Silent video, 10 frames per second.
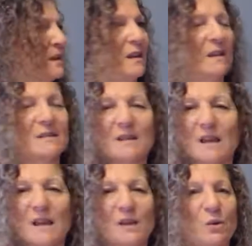it's
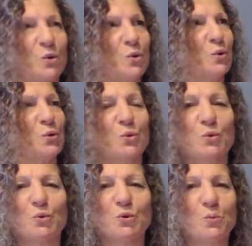like
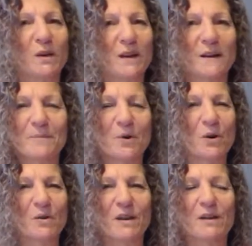you pick up
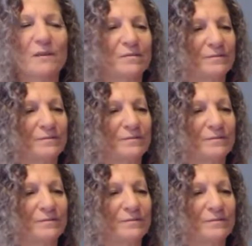all their